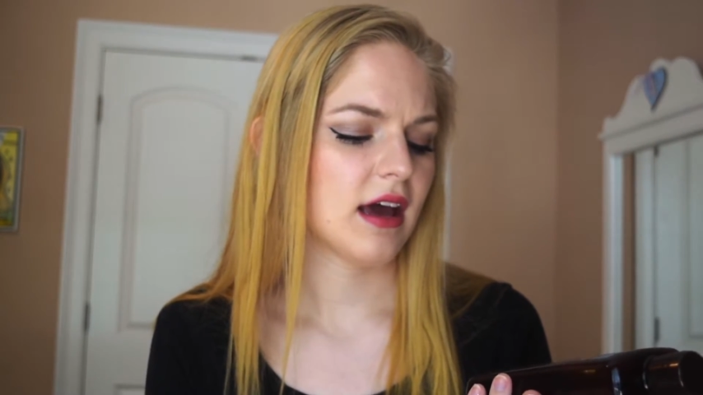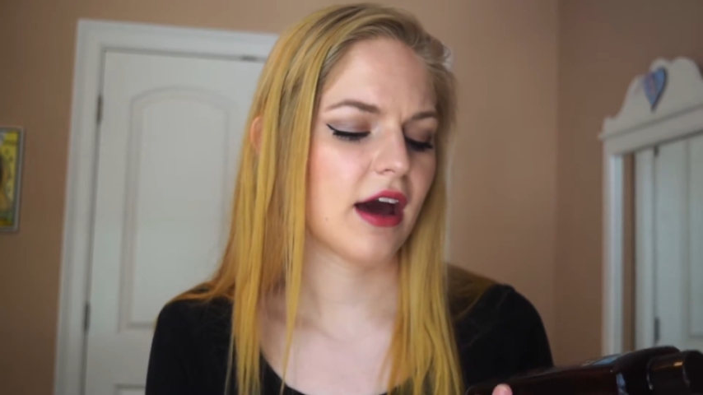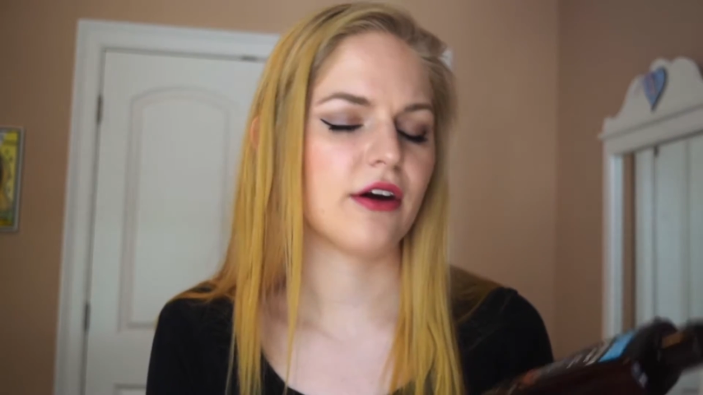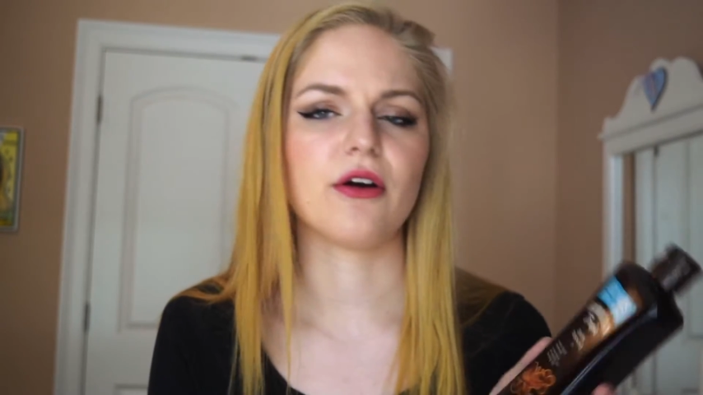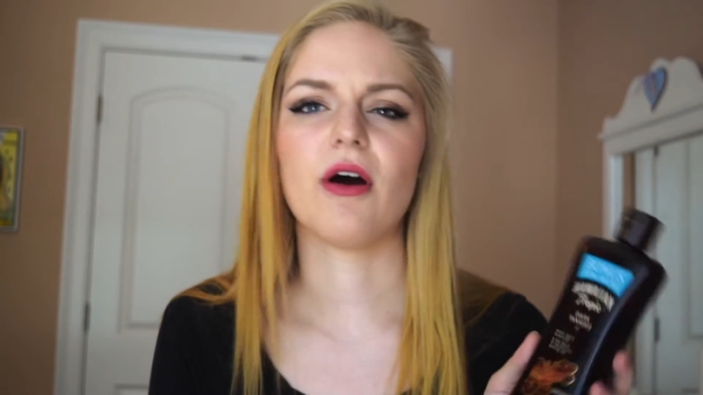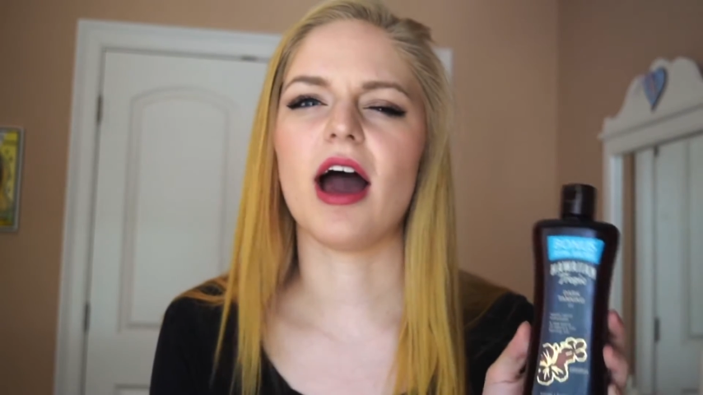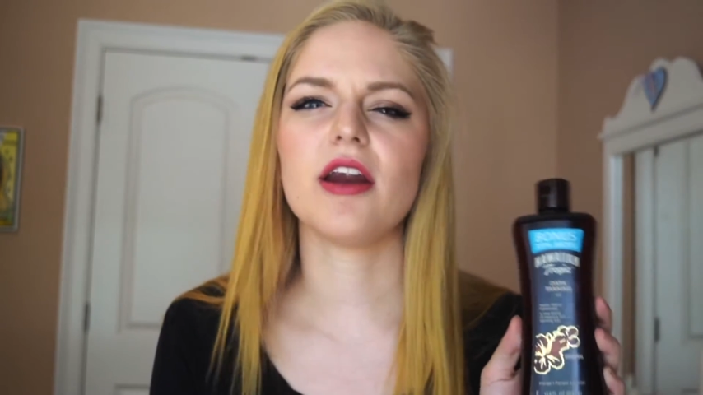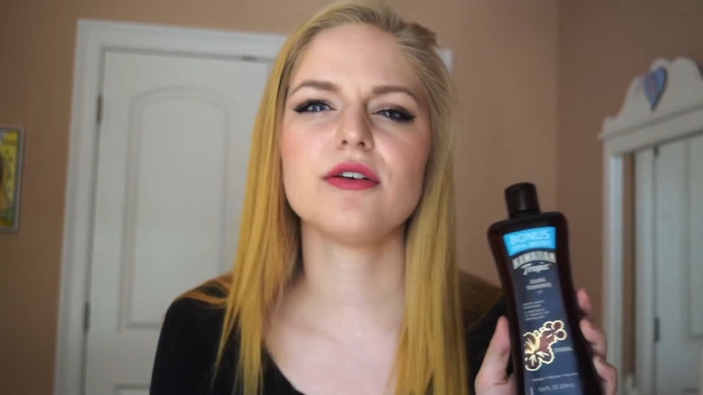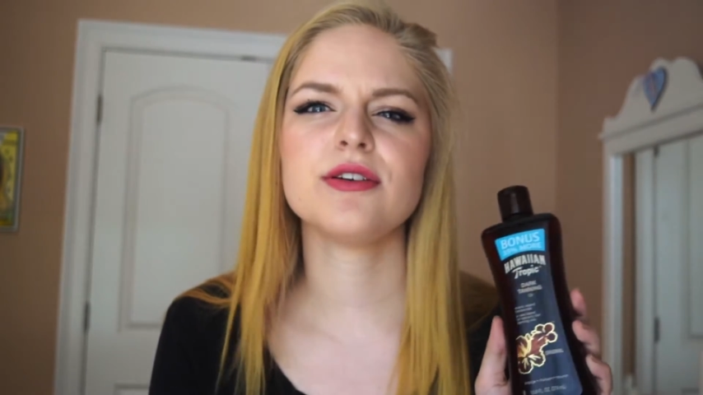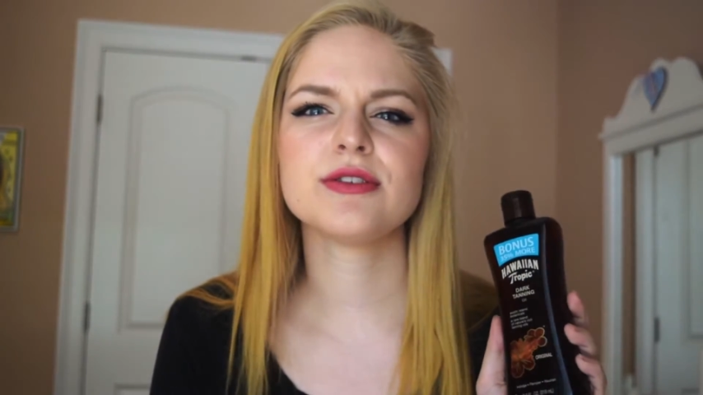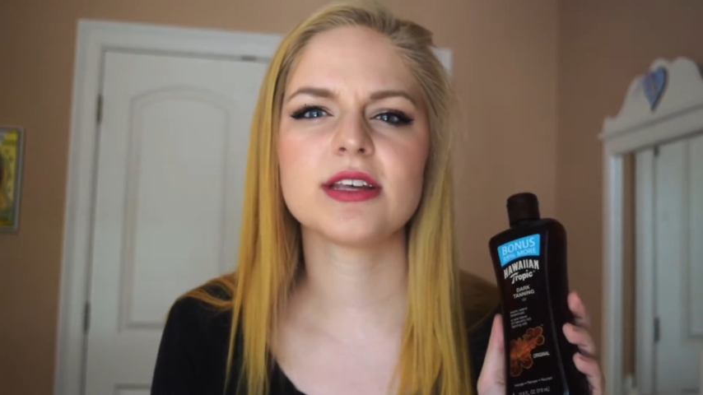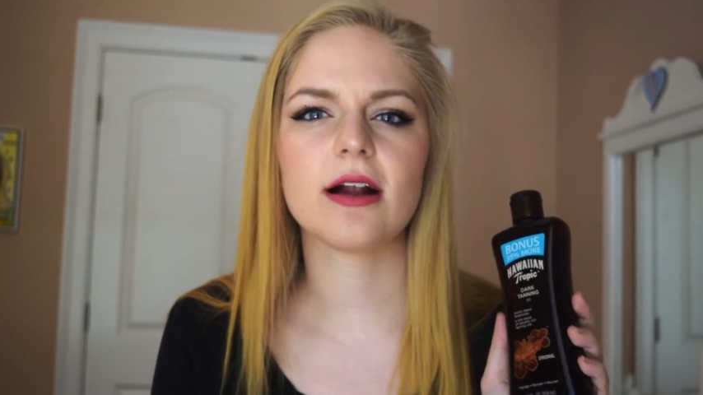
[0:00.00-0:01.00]
I don't know, I
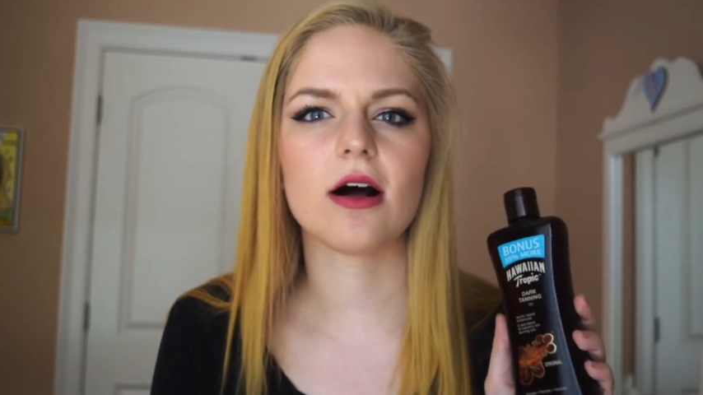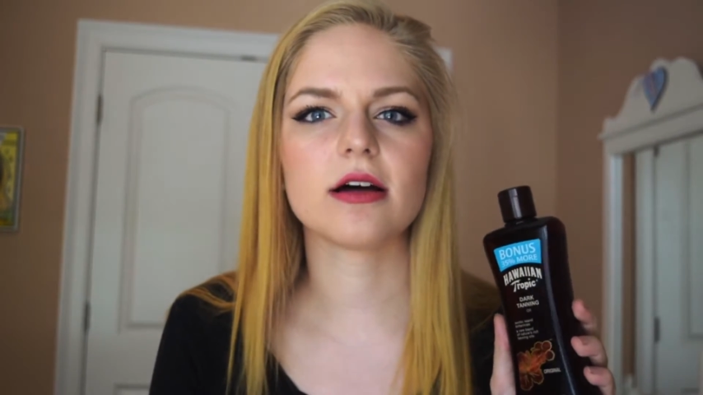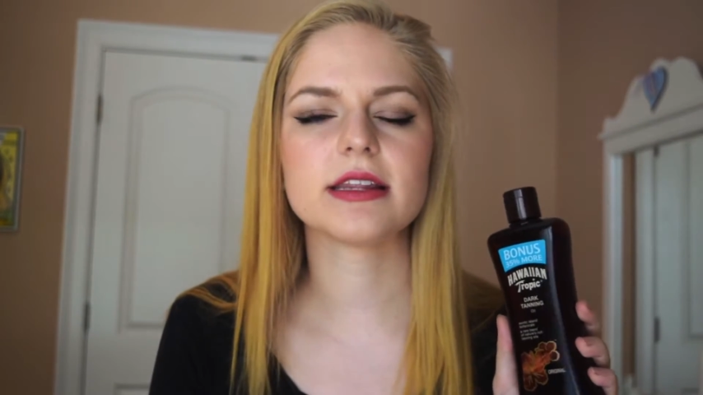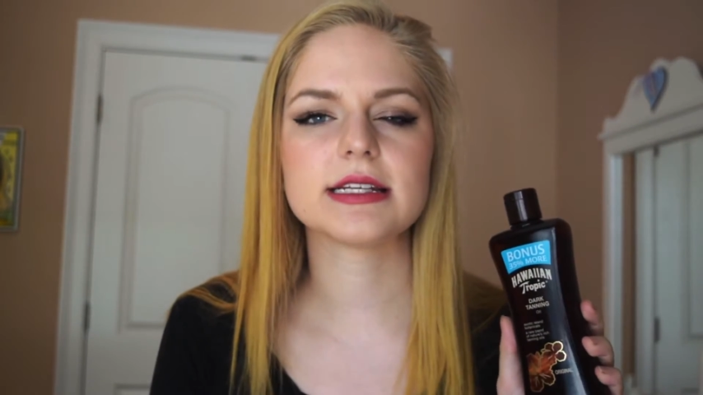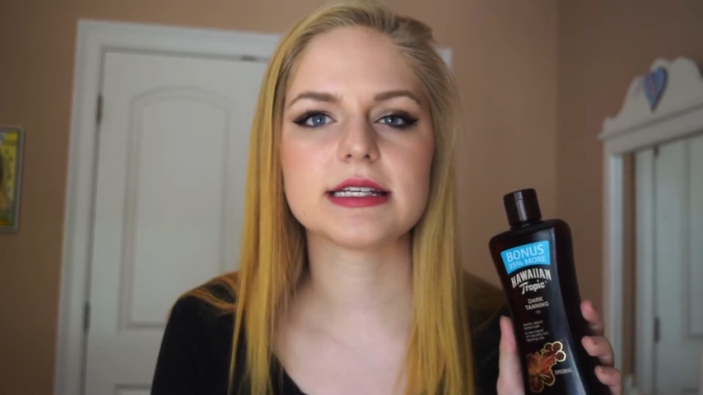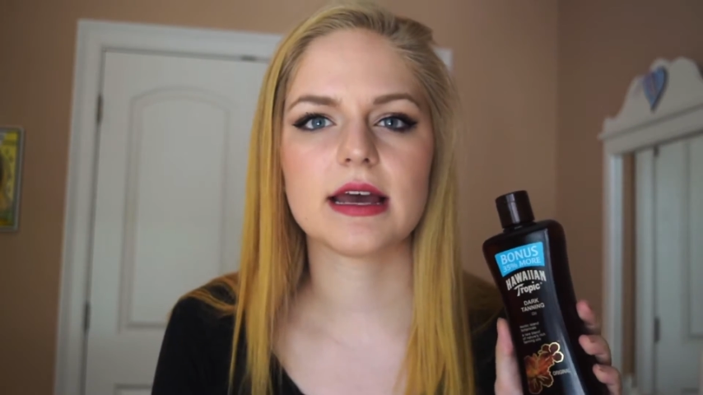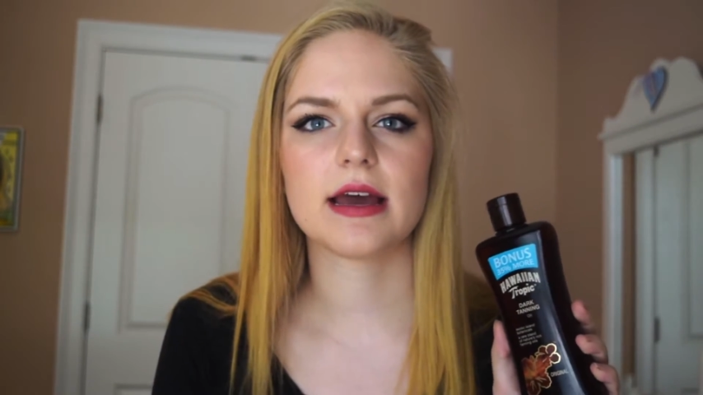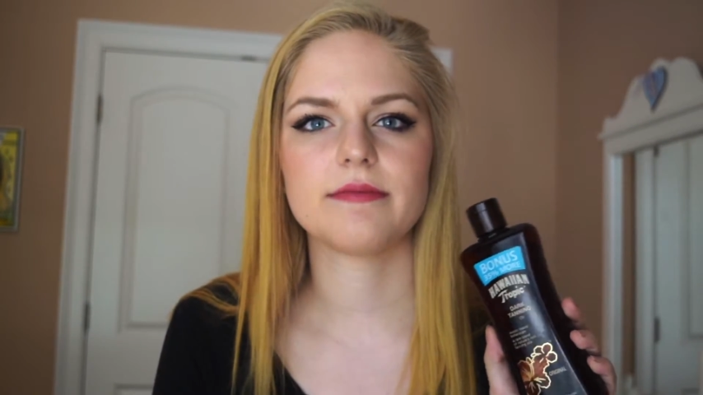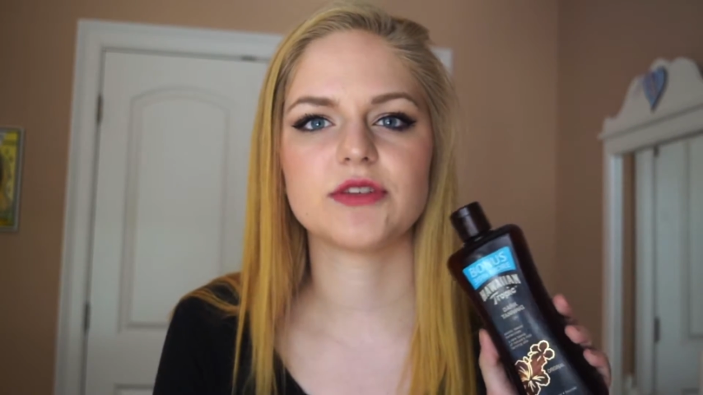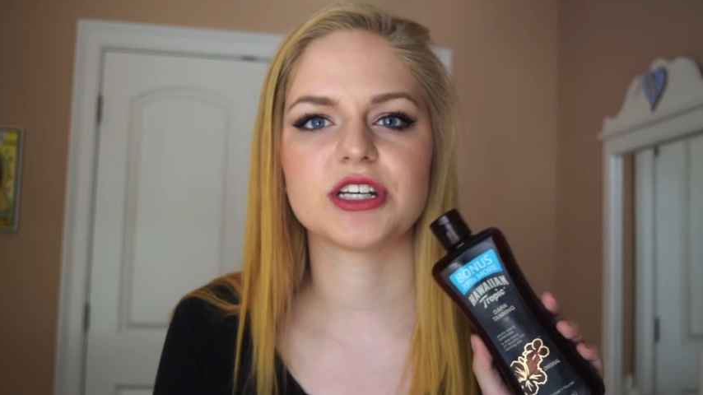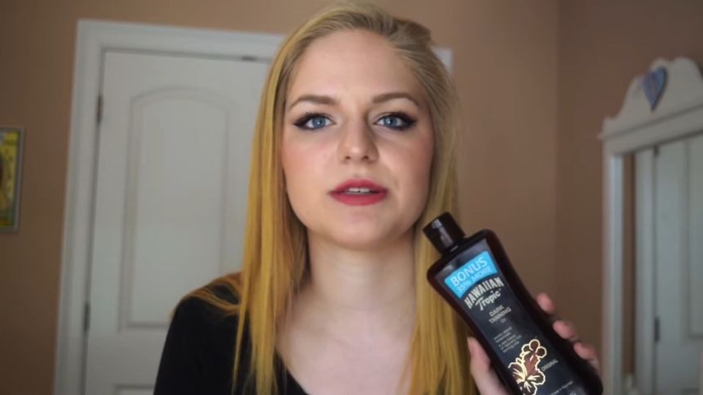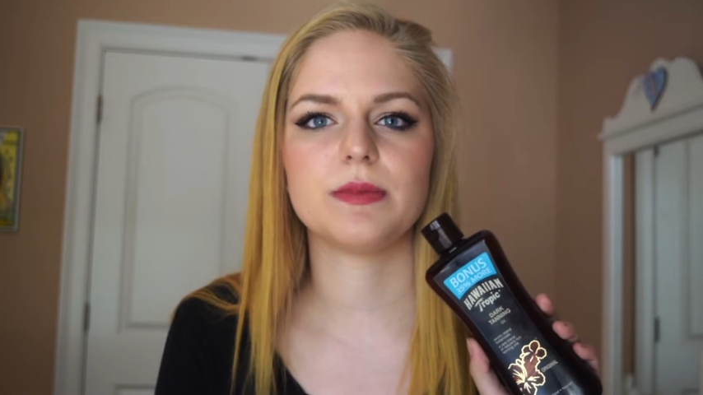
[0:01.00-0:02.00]
don't use it all the
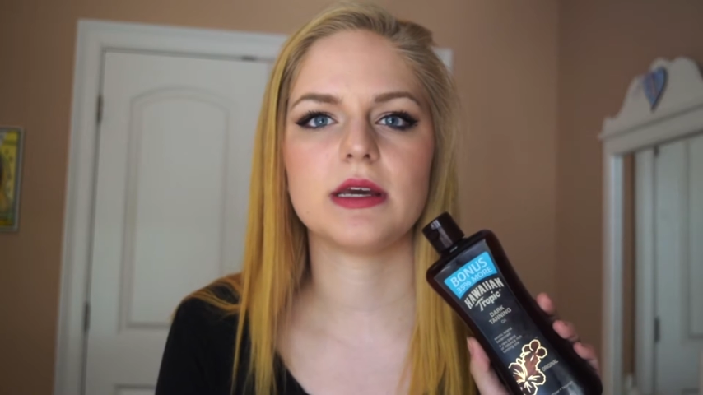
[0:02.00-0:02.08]
time just